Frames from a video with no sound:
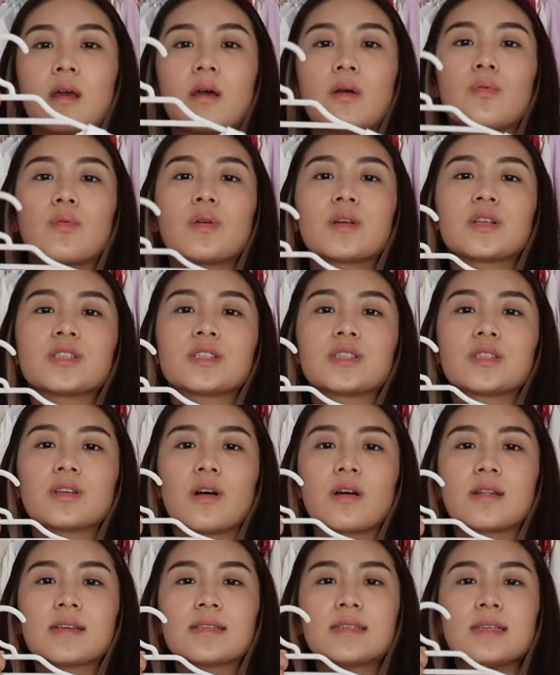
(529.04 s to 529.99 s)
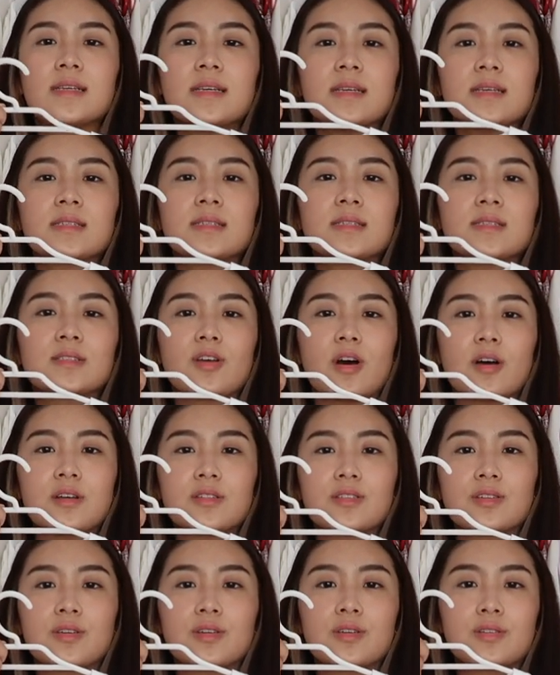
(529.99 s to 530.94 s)
which honestly is
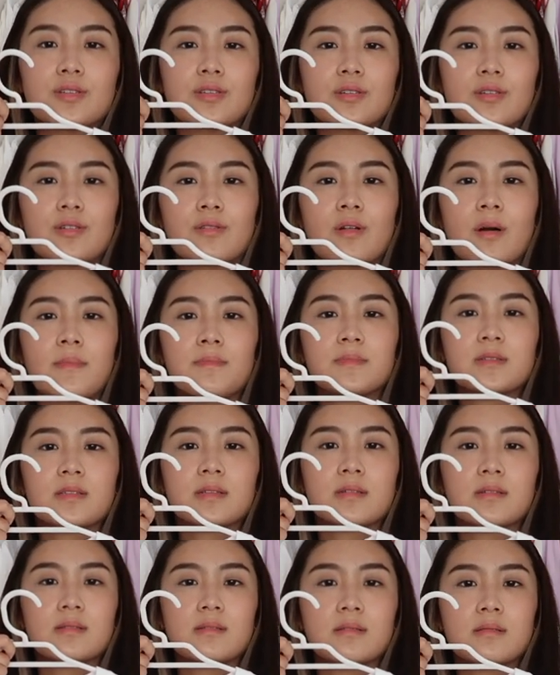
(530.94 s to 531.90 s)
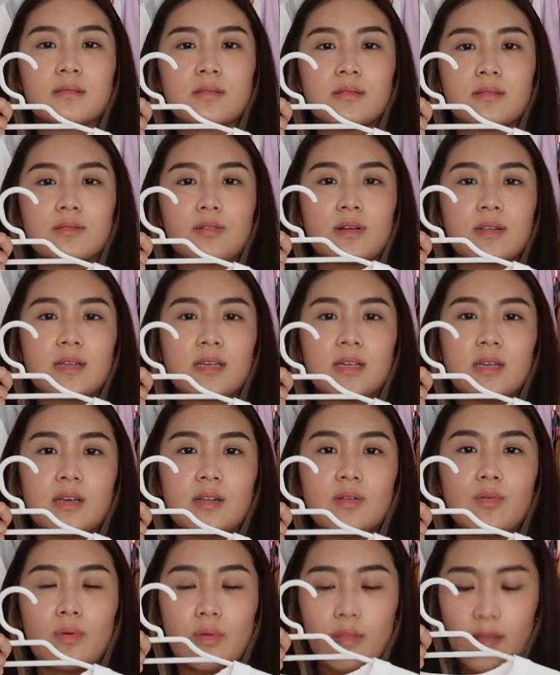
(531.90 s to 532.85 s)
not cropped, not
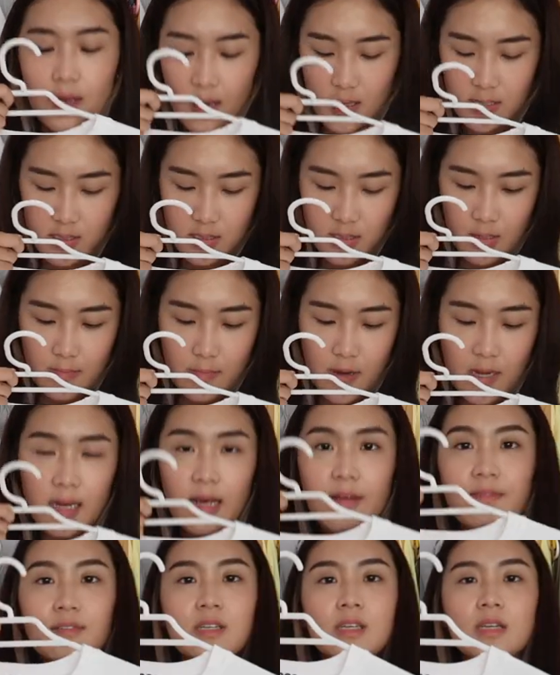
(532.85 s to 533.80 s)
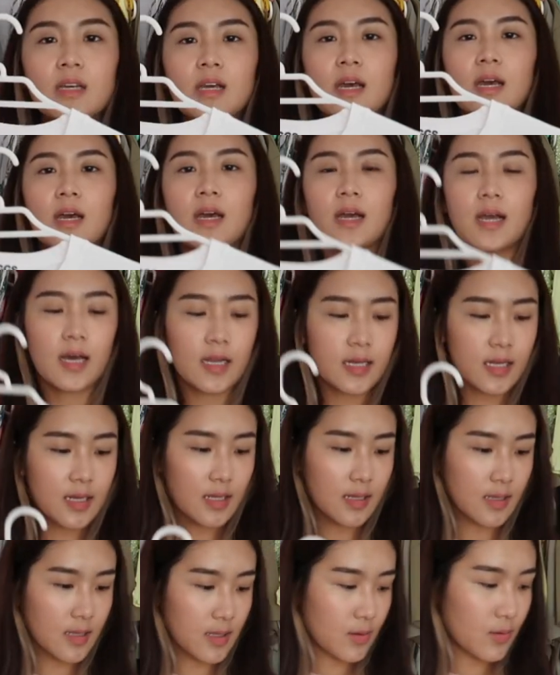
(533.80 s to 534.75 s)
here nor there, so I might have to cut it
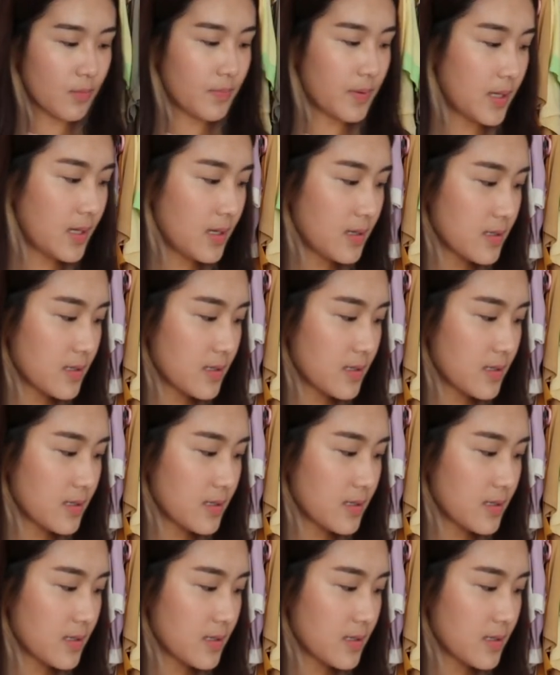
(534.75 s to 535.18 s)
a little bit.